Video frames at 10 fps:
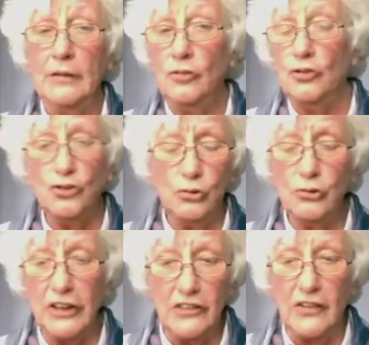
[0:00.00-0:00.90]
The
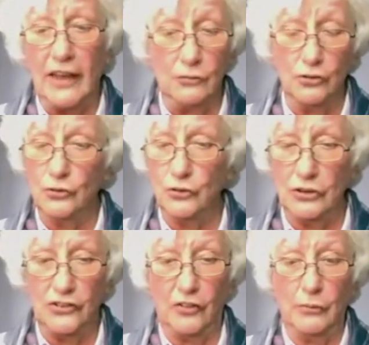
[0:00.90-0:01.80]
jury is out,
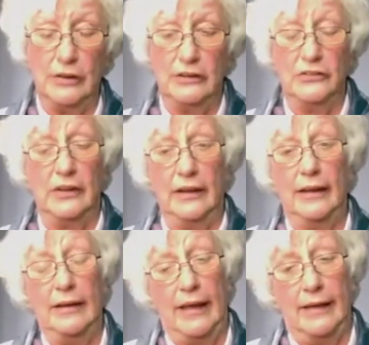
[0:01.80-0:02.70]
according to the World
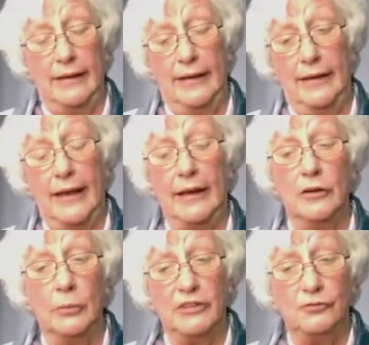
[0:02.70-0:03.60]

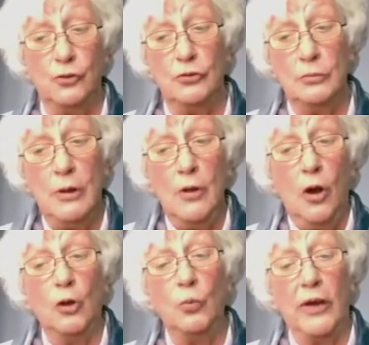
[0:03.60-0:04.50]
Economic Forum
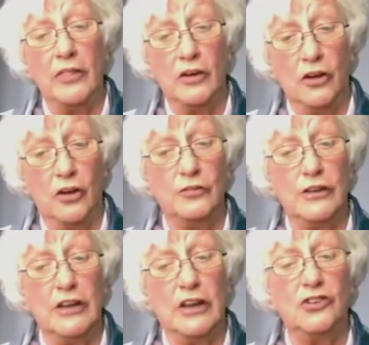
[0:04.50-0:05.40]
on whether
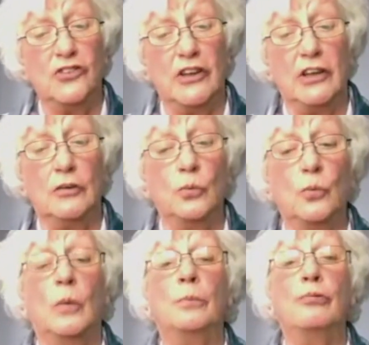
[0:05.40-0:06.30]
COVID-19
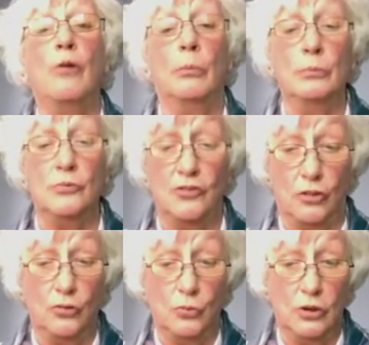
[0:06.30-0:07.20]
will prompt
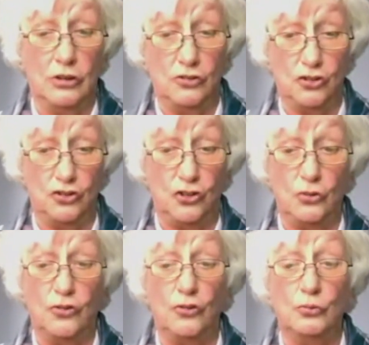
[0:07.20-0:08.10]
the world to
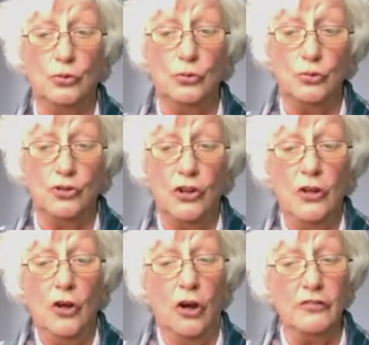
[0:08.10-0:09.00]
choose the route
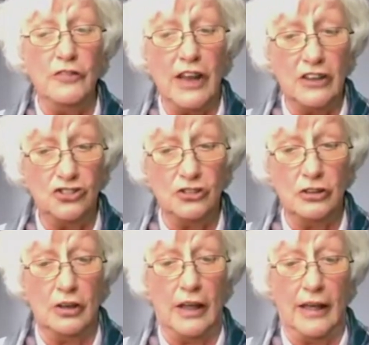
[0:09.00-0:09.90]
of
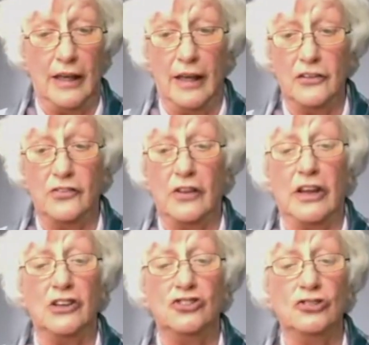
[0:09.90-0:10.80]
national
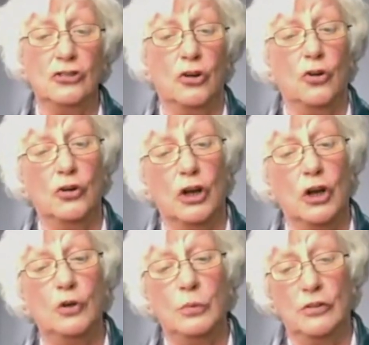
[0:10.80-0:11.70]
isolation or
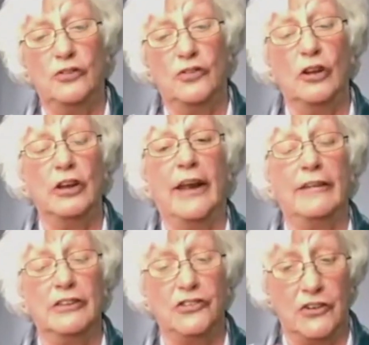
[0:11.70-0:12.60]
global
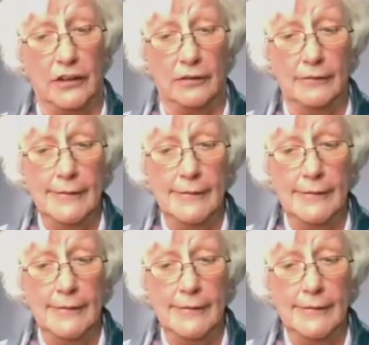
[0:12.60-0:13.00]
solidarity.